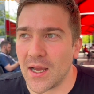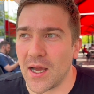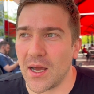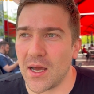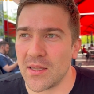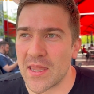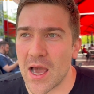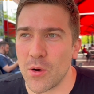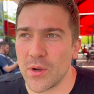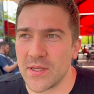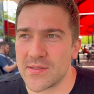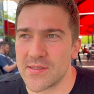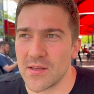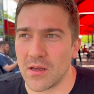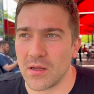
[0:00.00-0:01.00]
Now
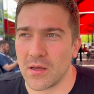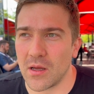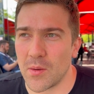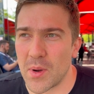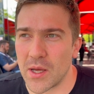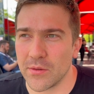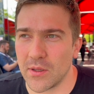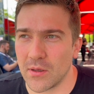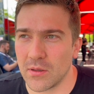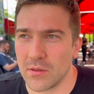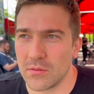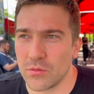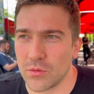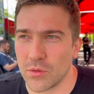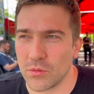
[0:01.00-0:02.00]
it's about
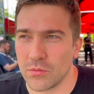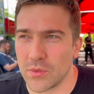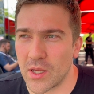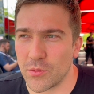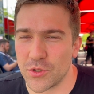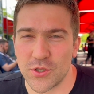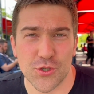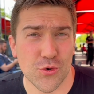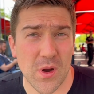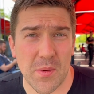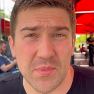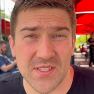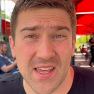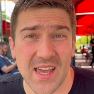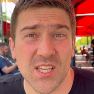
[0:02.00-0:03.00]
what I would describe
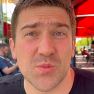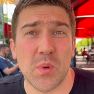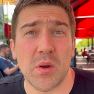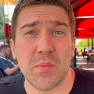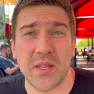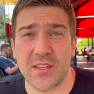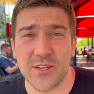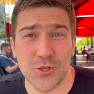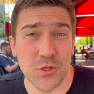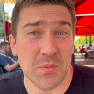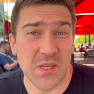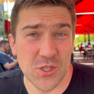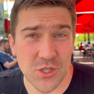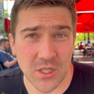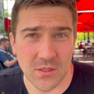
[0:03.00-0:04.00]
as the experimentation
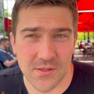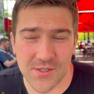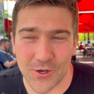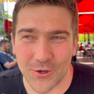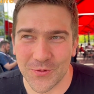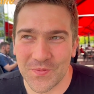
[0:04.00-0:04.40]
machine. So